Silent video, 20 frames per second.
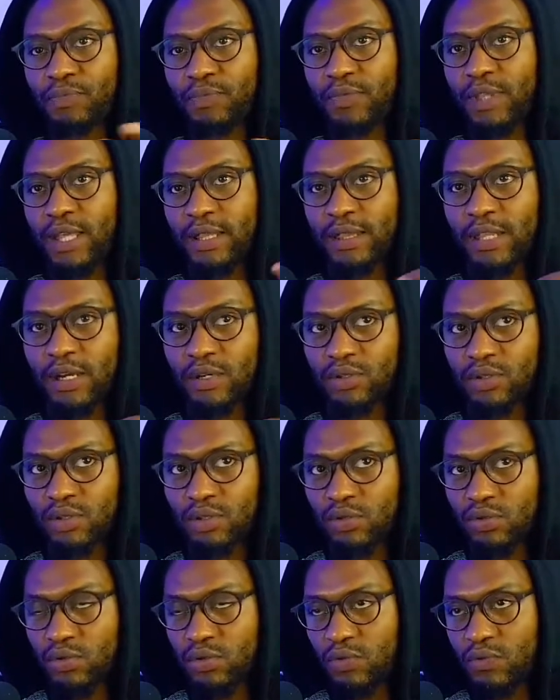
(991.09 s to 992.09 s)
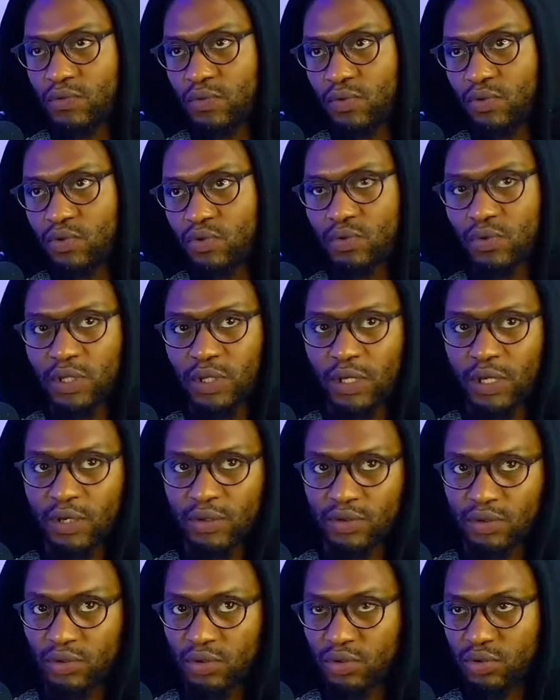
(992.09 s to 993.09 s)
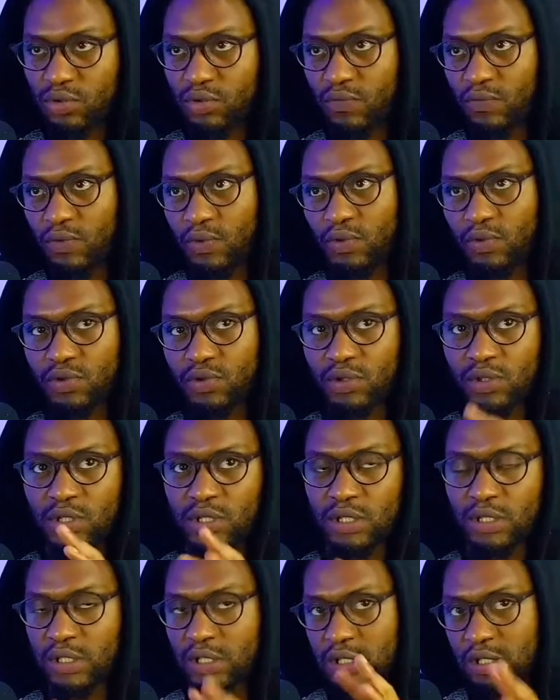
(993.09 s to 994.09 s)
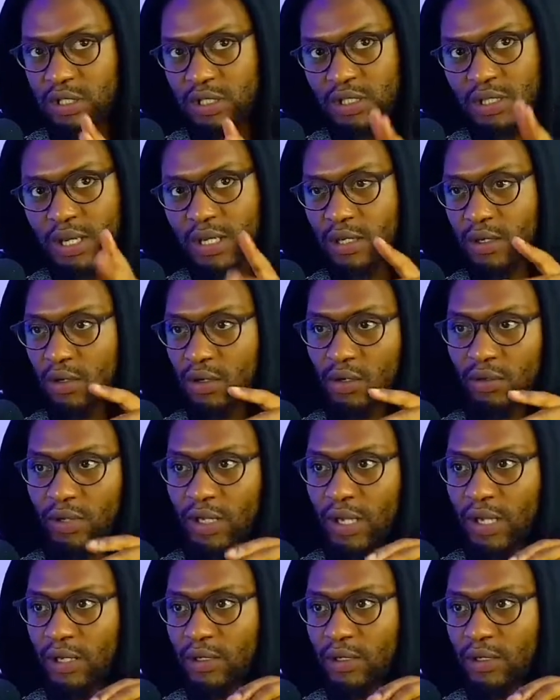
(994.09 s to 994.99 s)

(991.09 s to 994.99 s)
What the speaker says: 10,000 YouTube views, 1,000 YouTube views, this and all that.